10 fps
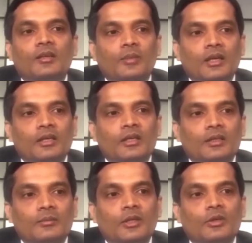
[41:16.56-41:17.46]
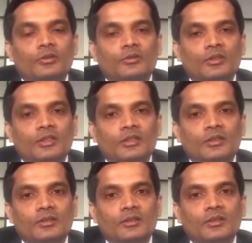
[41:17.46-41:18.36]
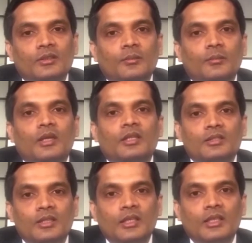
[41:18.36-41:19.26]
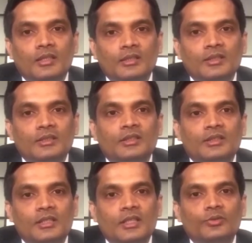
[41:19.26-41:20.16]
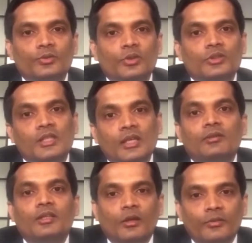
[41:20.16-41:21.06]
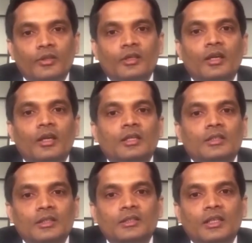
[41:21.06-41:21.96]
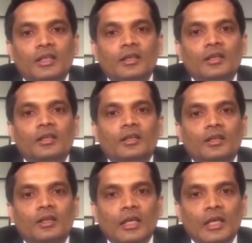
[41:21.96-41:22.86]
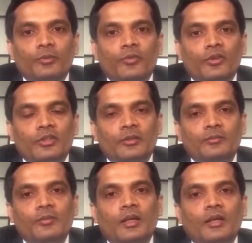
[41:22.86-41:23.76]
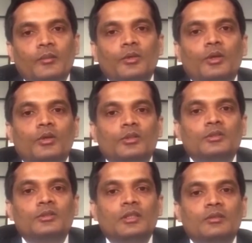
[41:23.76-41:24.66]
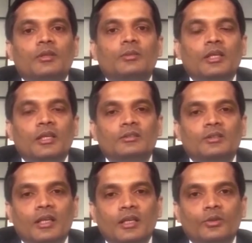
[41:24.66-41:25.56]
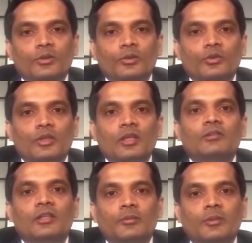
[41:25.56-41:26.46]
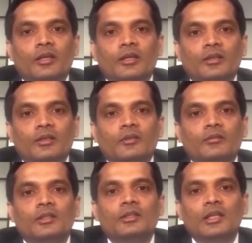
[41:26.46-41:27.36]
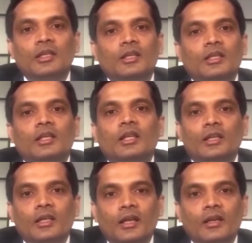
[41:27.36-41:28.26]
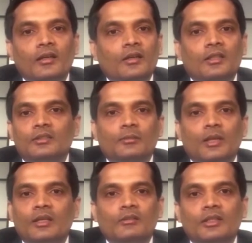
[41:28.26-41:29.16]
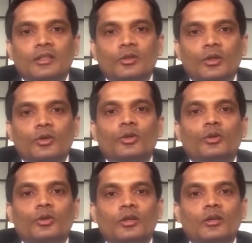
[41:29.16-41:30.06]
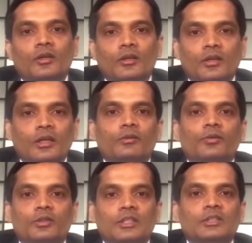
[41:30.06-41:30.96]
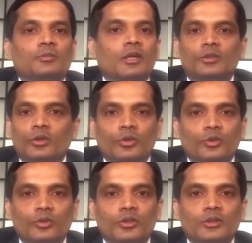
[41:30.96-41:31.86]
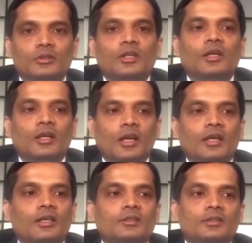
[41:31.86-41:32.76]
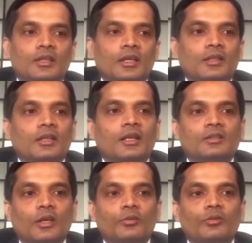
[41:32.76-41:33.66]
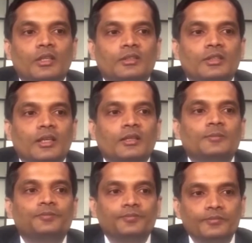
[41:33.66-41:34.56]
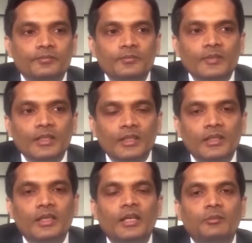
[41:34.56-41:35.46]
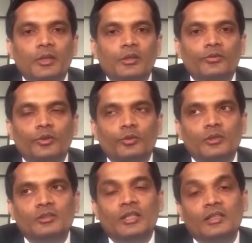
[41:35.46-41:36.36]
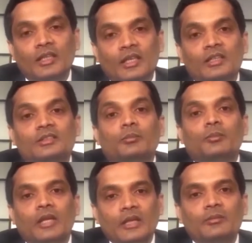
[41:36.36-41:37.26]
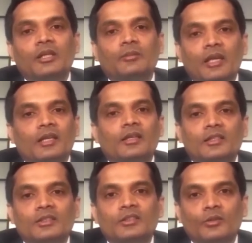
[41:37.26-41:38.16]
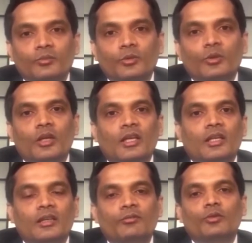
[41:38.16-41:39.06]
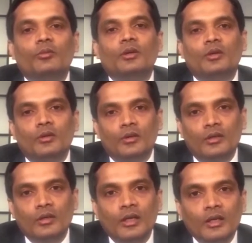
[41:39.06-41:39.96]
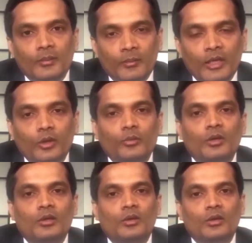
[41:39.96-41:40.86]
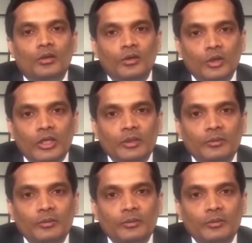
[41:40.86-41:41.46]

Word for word: maybe born with it and you'll die with it but there are some which are benign like osteoid osteoma which can be a very small tumor inside you can just drill hole and take out the nidus and patient may get completely all right or there may be a big tumor like a giant cell tumor which needs complete excision by front and back spine surgery or there may be metastatic bone tumors wherein